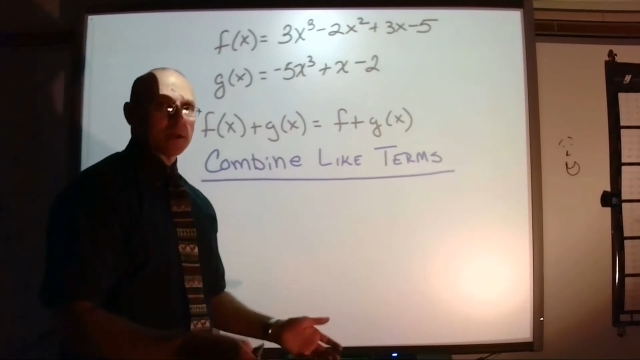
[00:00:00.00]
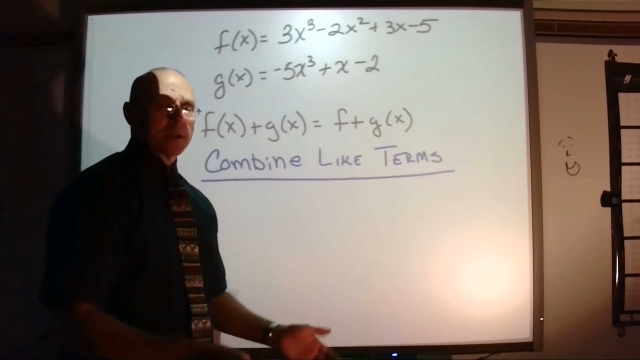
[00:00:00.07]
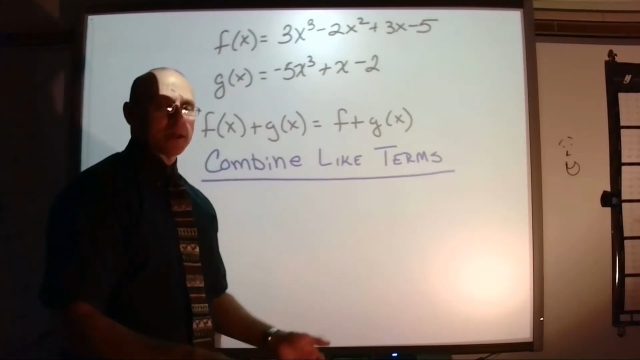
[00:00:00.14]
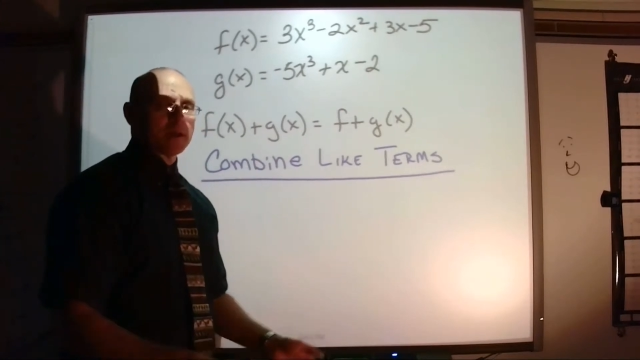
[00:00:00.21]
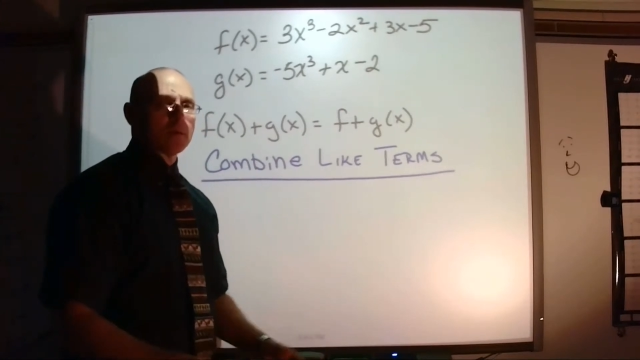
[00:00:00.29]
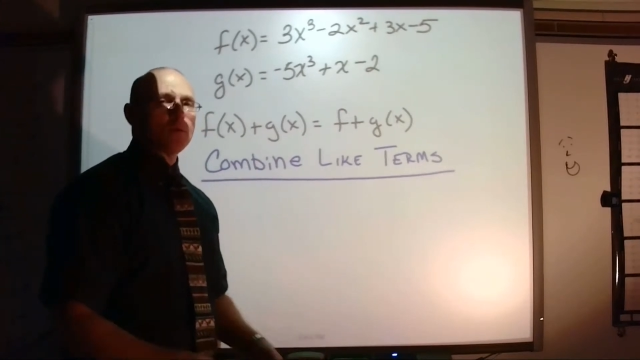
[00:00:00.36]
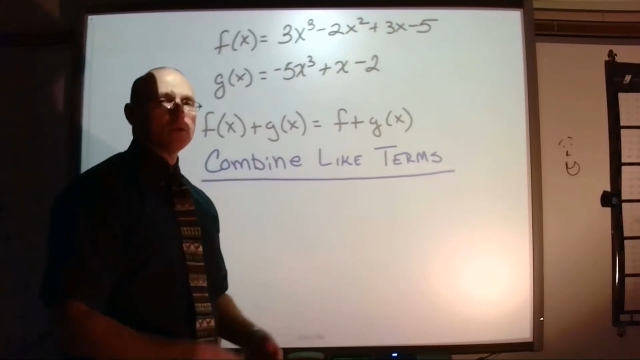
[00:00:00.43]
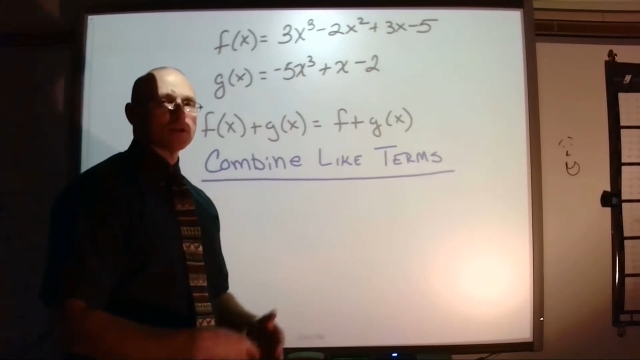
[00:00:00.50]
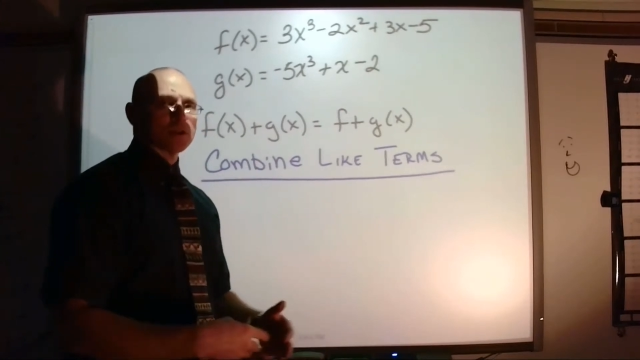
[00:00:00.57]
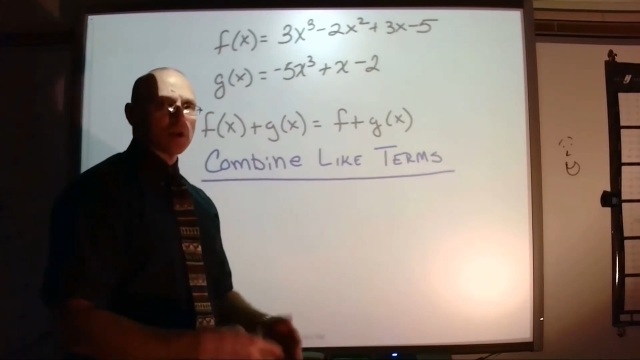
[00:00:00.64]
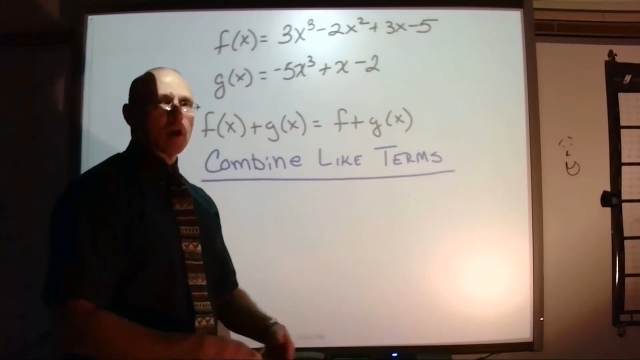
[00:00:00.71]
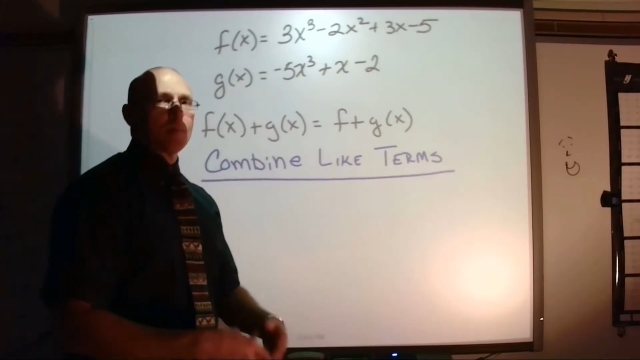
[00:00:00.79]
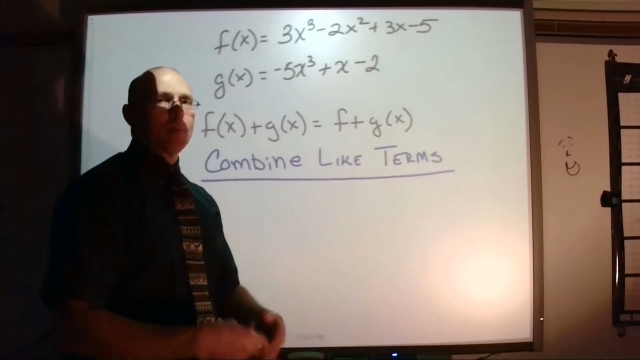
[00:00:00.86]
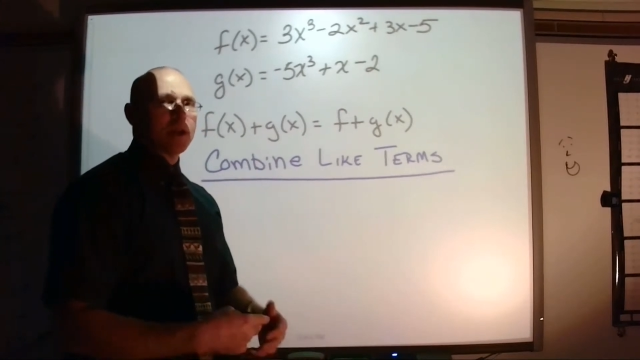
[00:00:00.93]

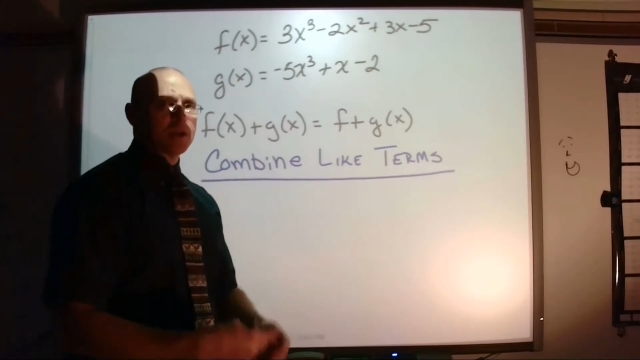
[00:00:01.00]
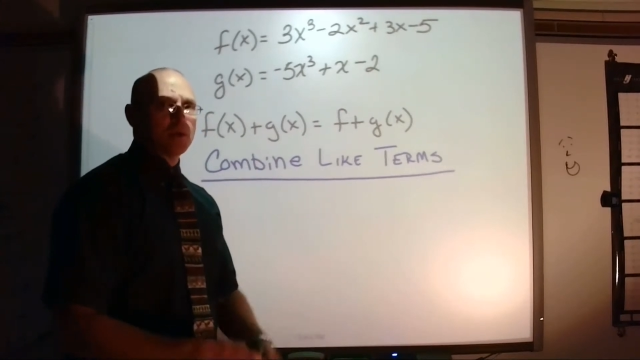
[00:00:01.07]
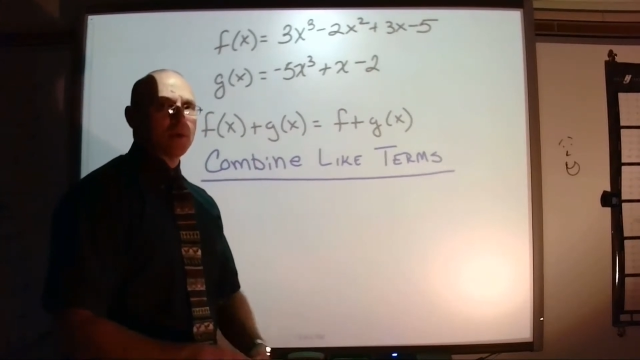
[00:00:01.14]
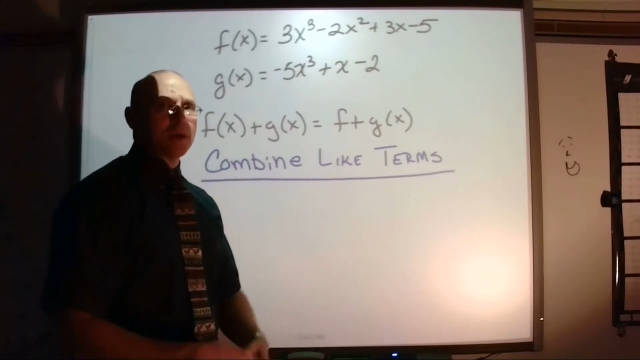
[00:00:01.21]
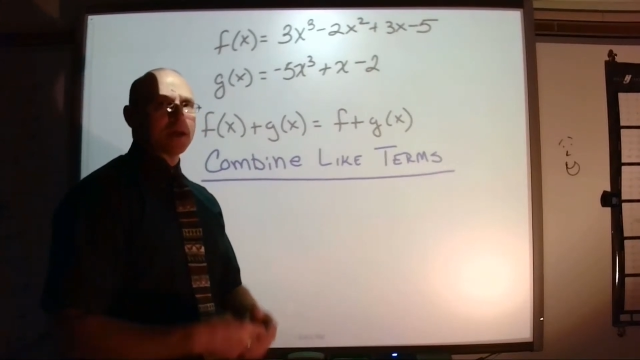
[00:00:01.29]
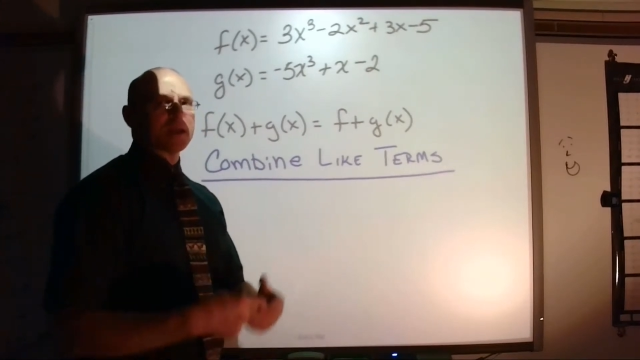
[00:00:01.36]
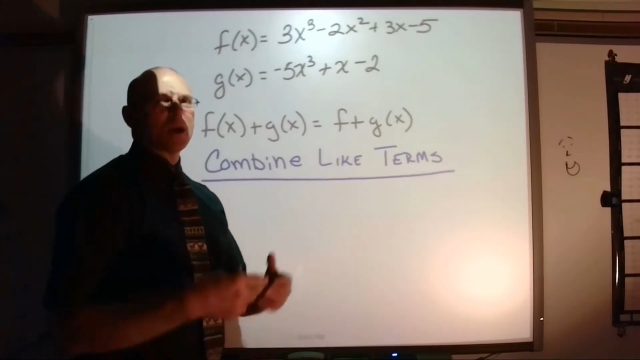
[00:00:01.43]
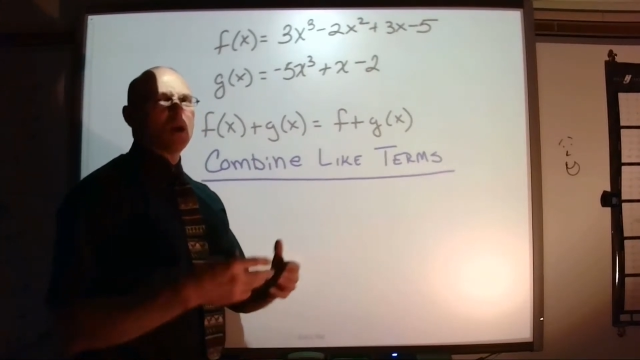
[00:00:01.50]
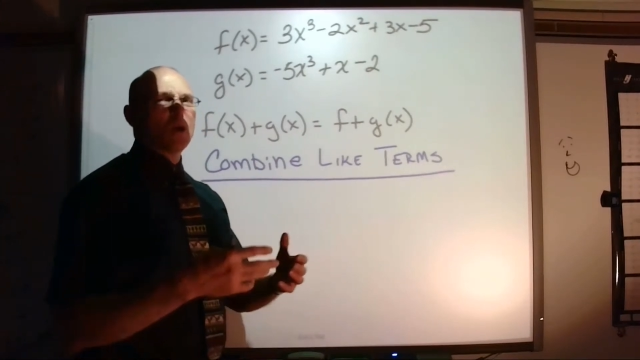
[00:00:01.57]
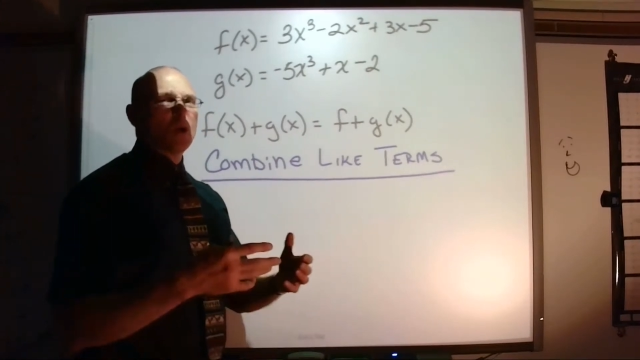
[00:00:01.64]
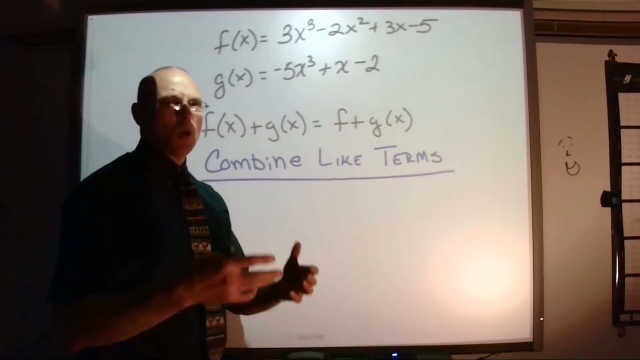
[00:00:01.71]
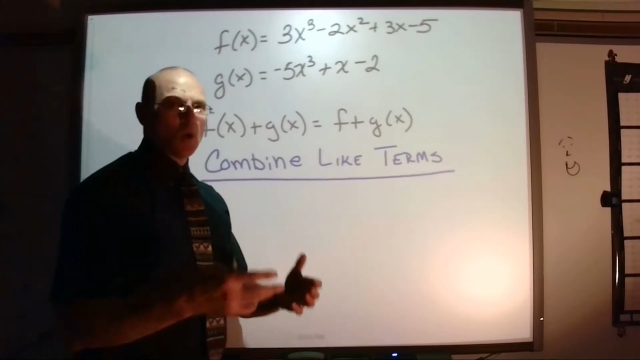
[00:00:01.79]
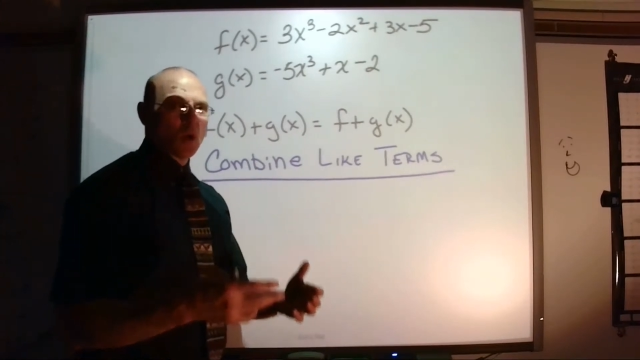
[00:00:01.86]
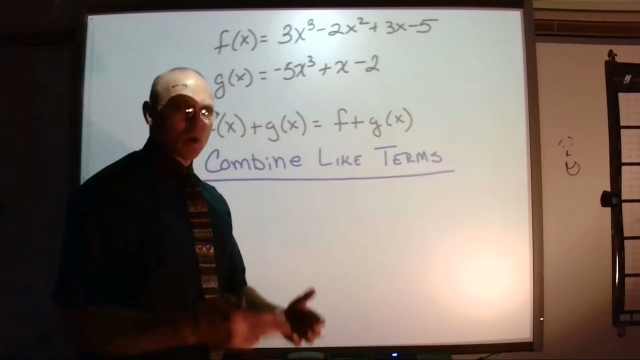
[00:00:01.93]
horizontally or we can do this
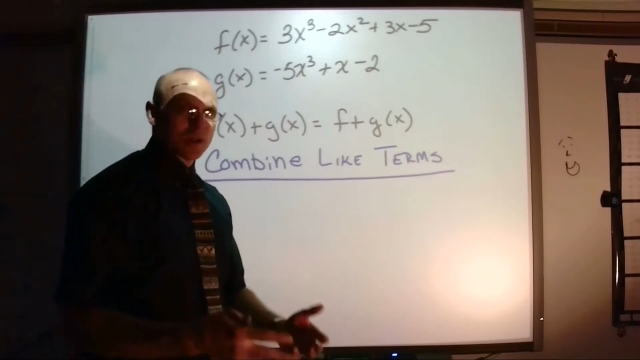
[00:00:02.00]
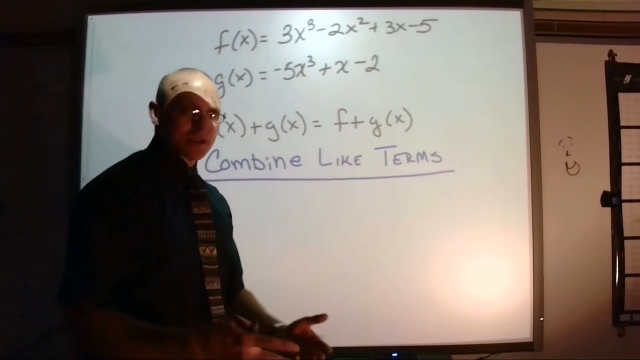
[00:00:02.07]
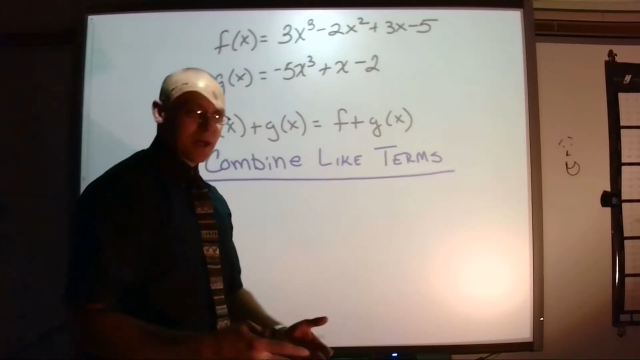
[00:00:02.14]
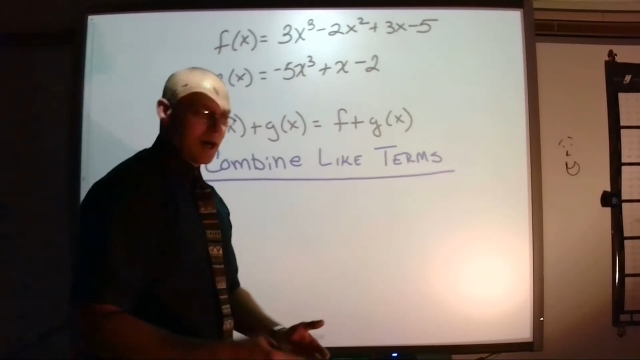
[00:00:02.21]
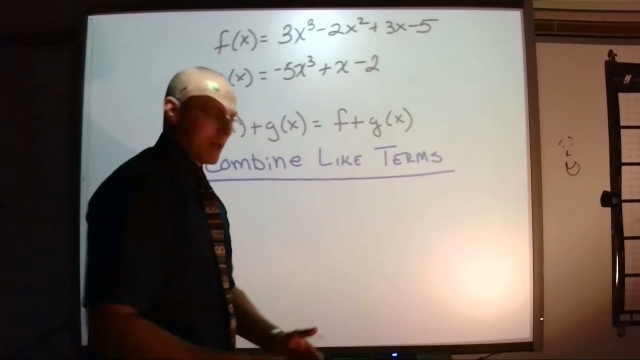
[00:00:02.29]
vertically.